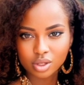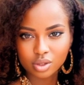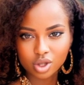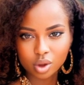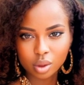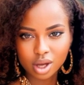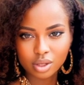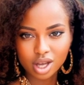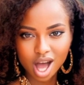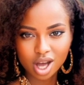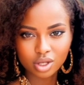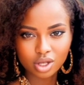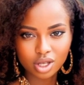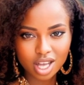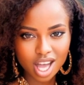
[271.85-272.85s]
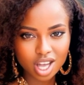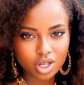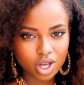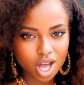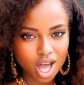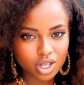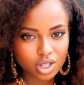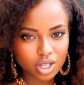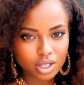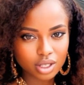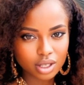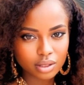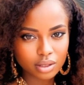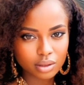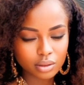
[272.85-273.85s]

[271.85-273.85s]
affirmative action in education,